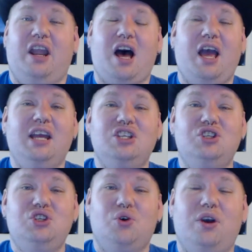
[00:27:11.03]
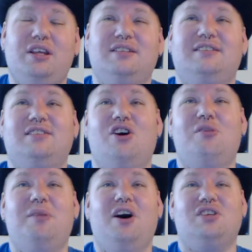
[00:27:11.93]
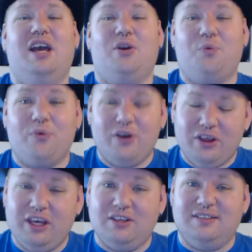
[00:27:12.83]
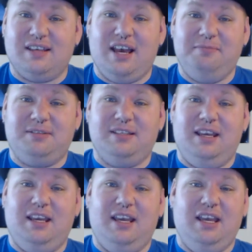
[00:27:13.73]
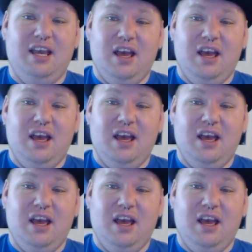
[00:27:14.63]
I enjoyed it so much. I had a really good time seeing it.